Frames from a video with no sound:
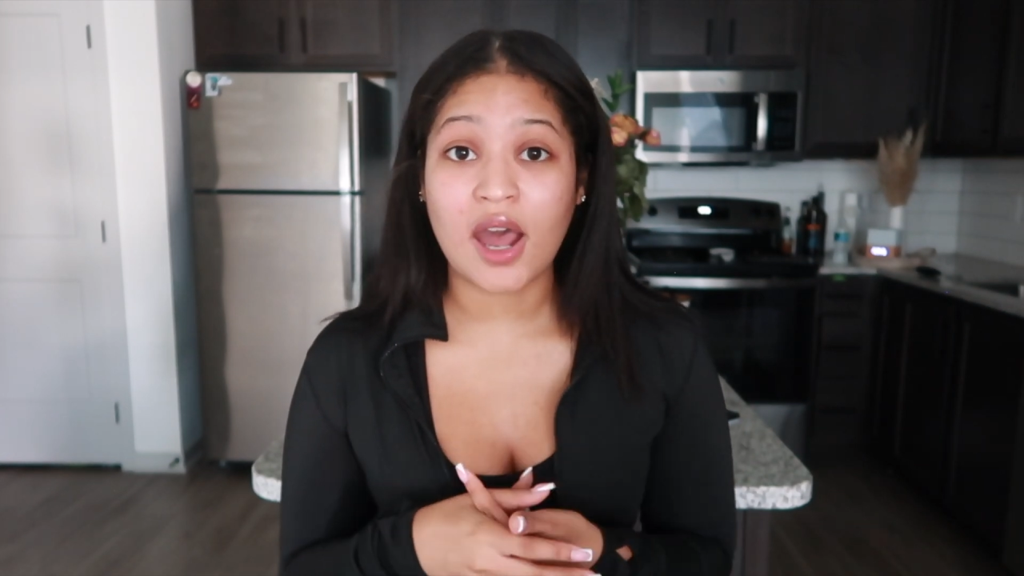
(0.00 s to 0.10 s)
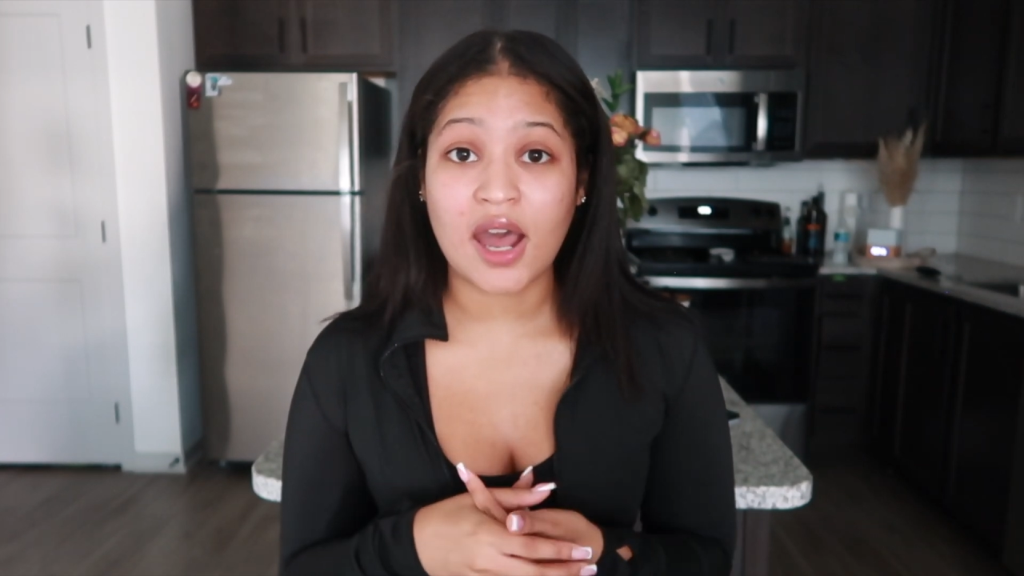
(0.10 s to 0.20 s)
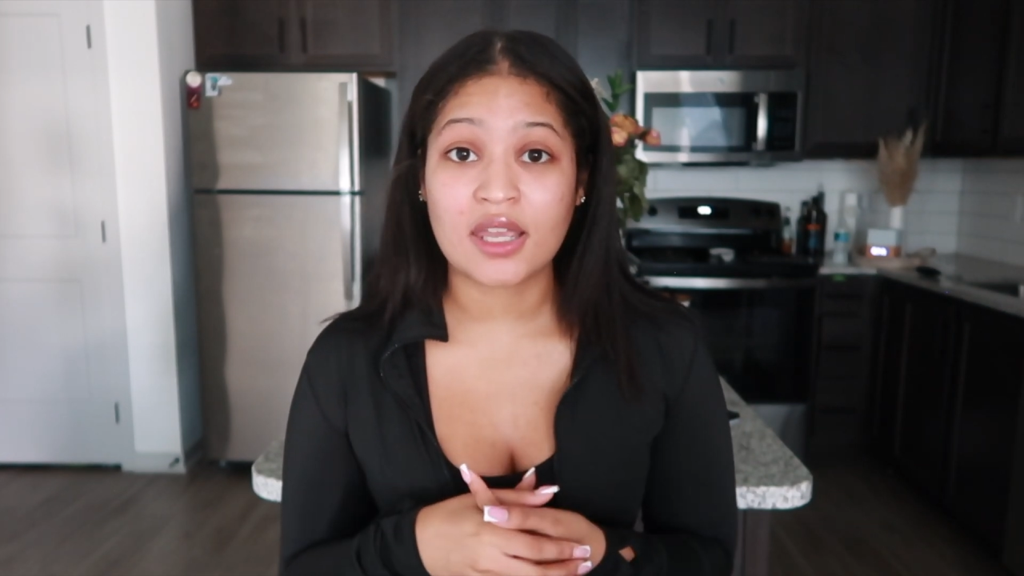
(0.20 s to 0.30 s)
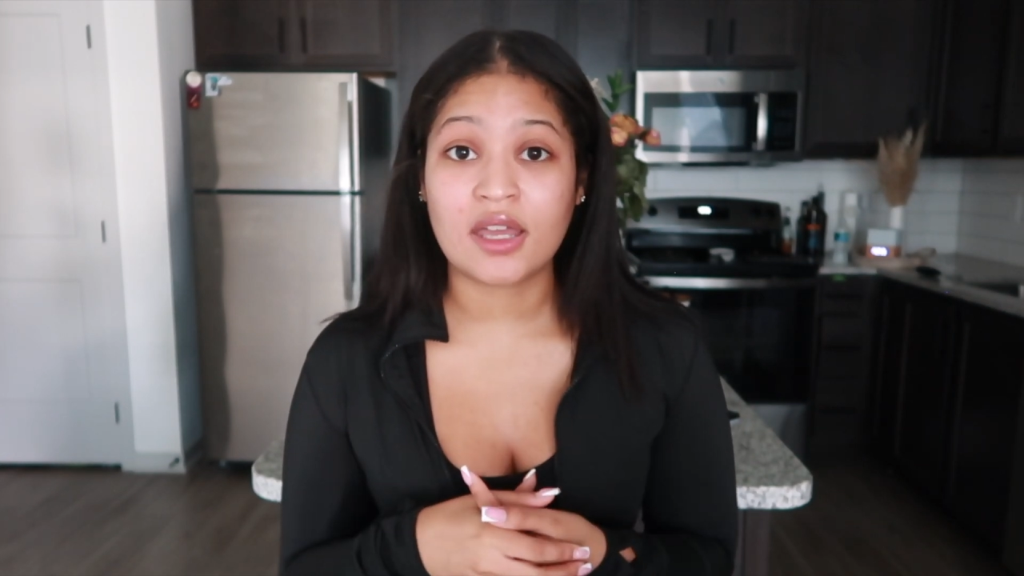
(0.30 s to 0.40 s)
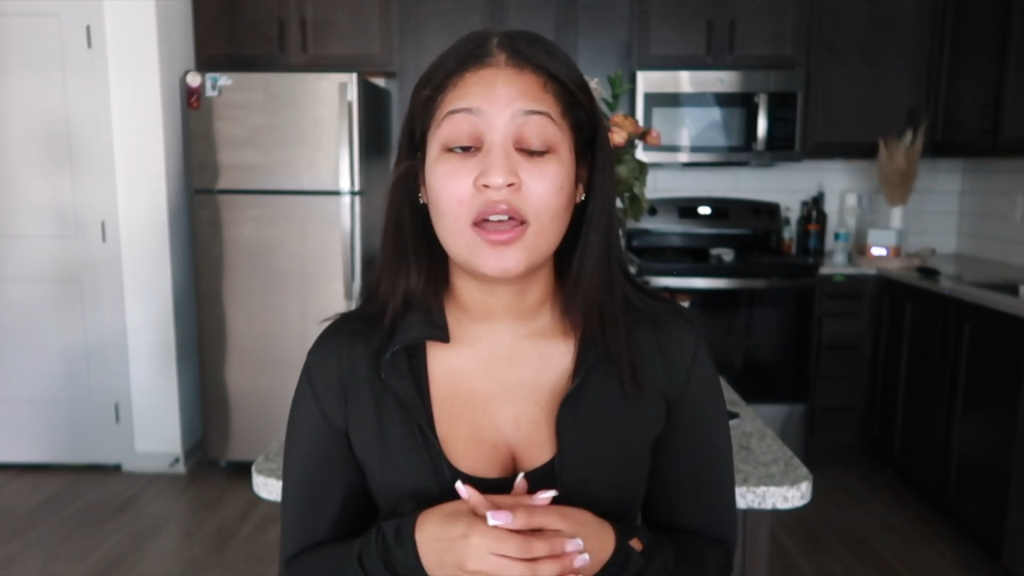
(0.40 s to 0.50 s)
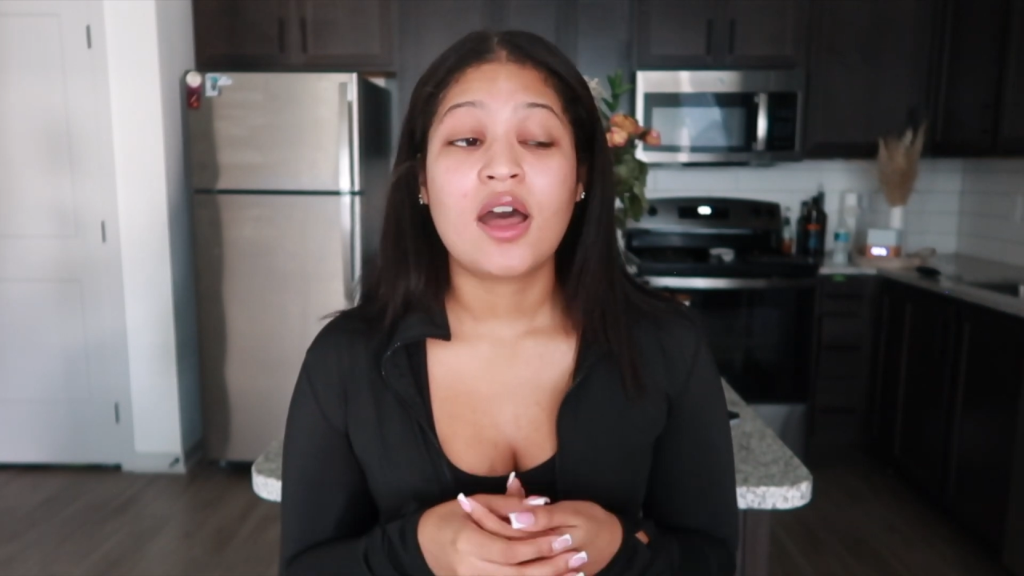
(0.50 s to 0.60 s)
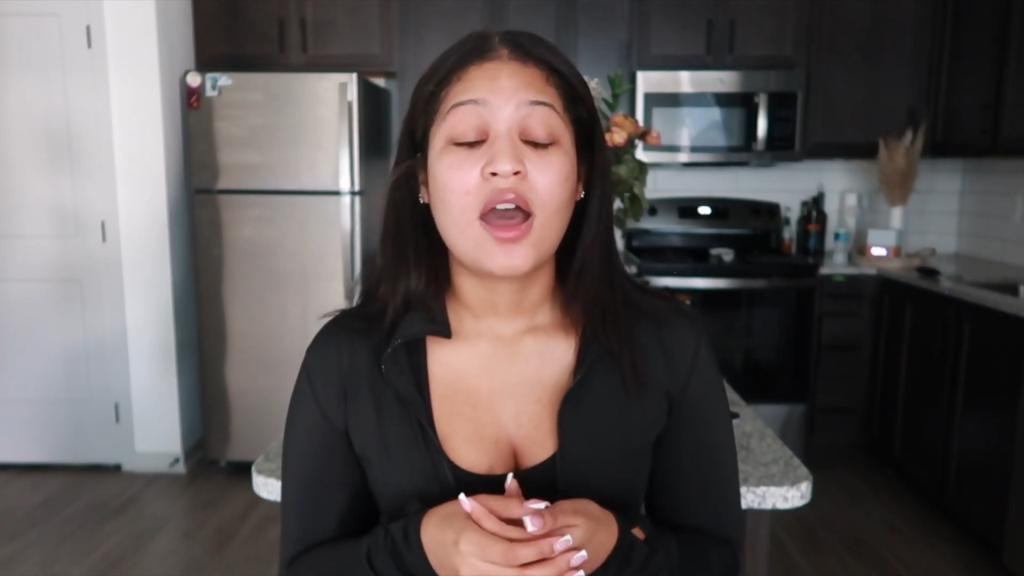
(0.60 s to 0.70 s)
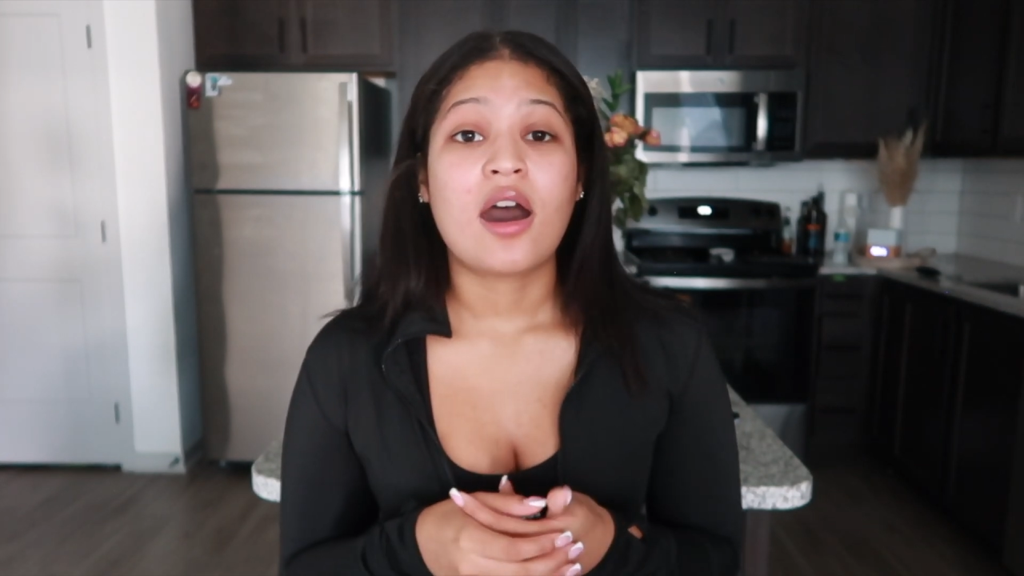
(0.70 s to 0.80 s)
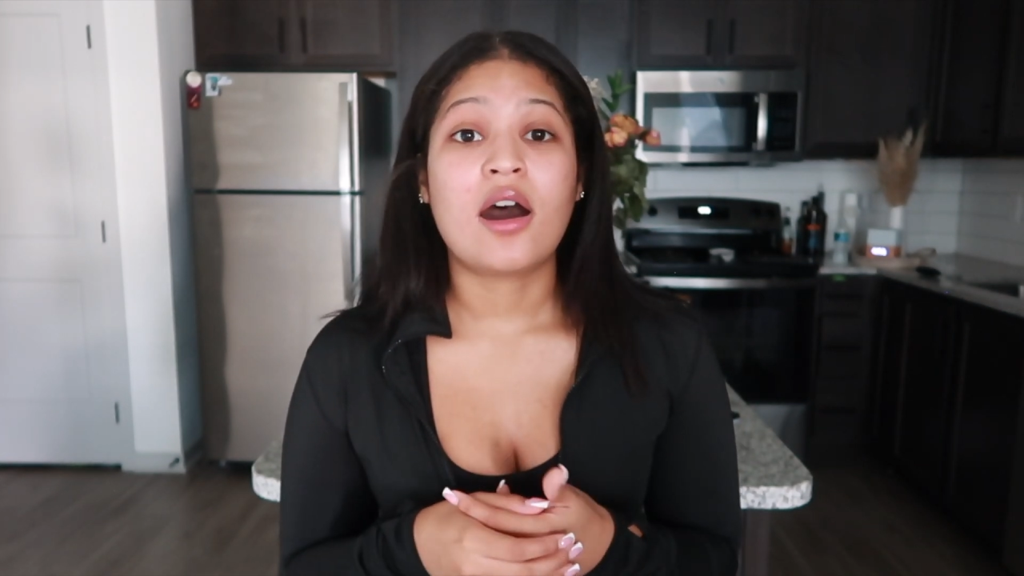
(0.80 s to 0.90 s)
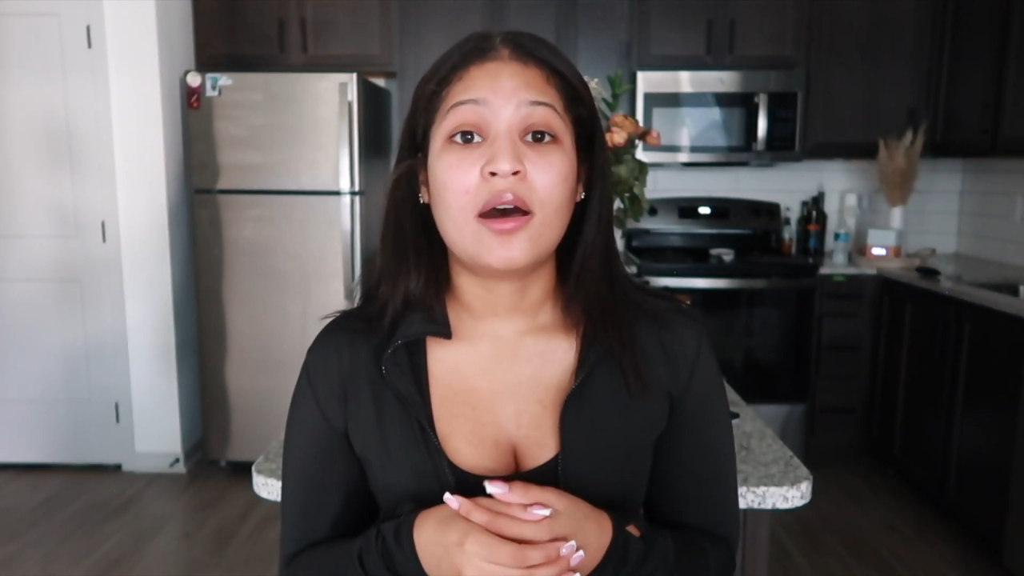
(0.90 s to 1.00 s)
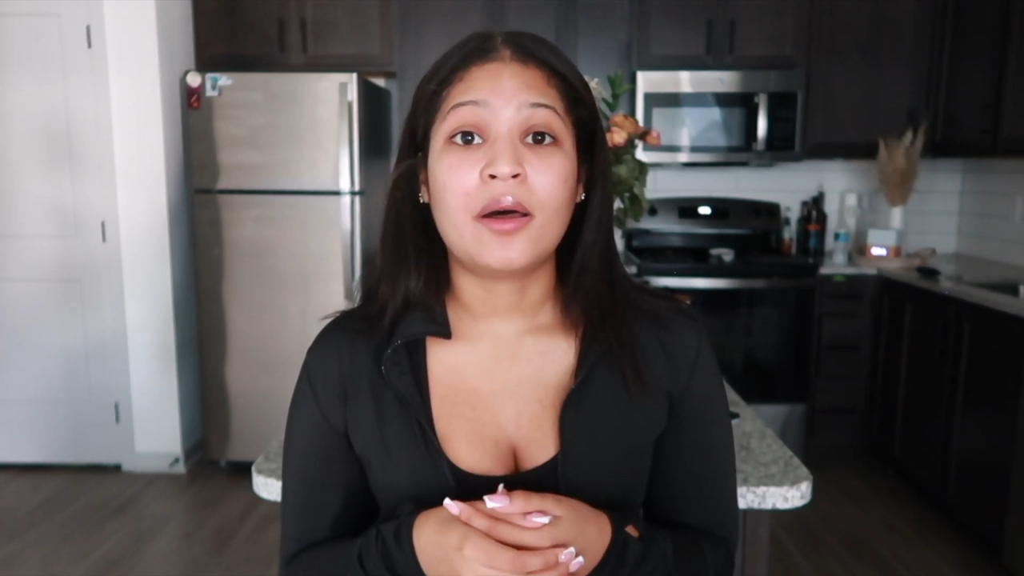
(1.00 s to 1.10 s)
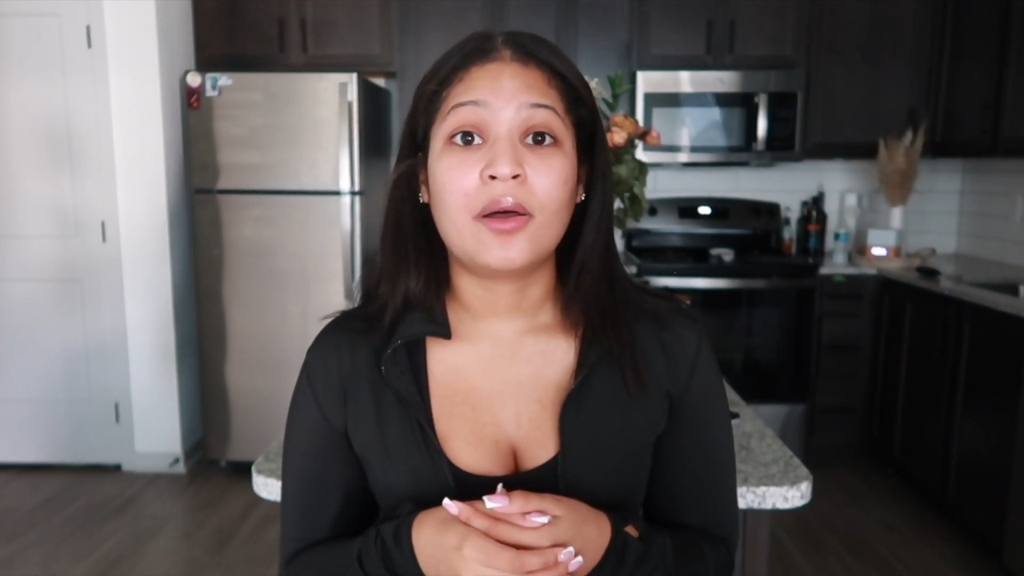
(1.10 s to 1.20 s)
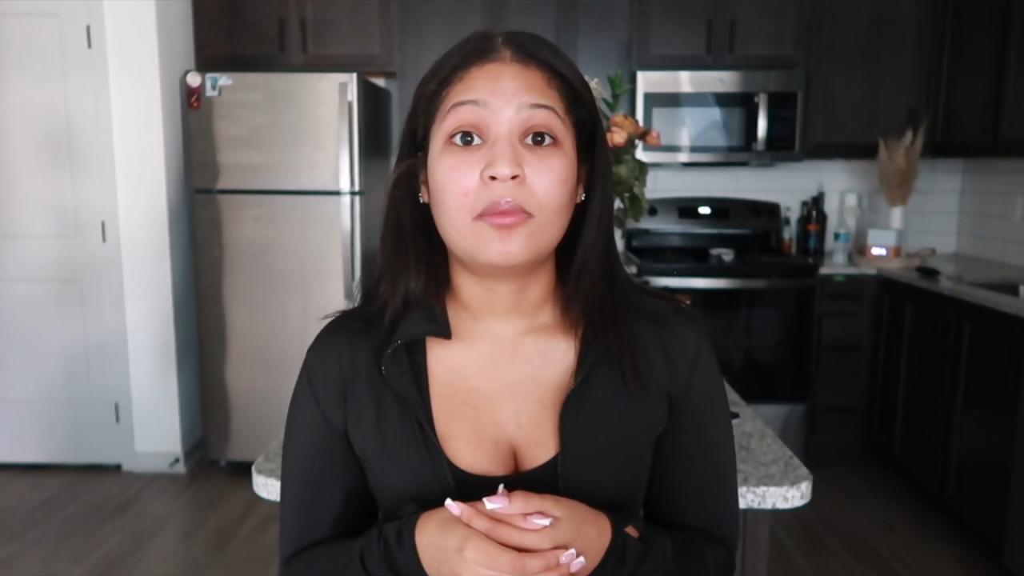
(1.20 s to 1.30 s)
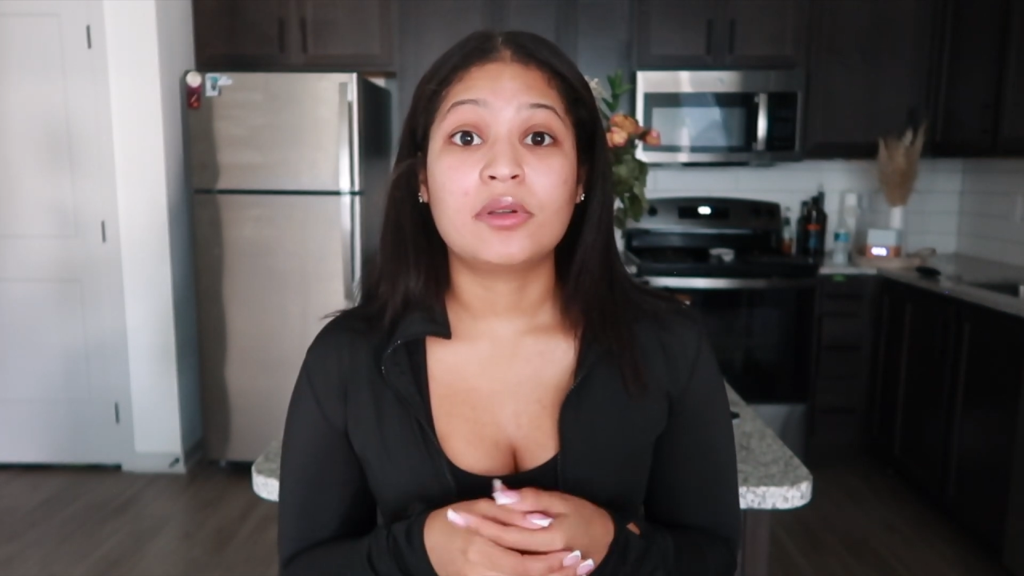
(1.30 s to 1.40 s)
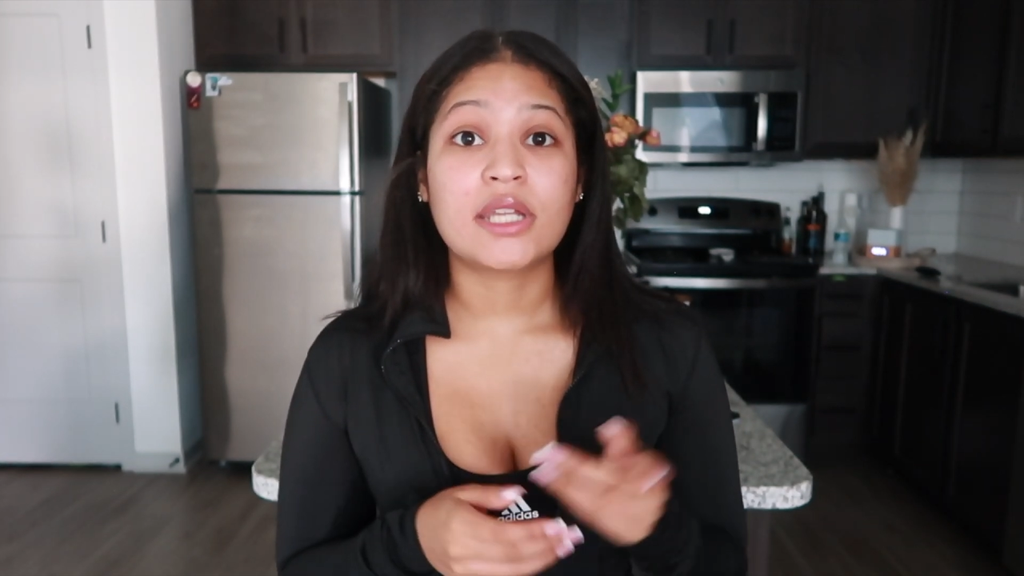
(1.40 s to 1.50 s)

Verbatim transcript: Aya um,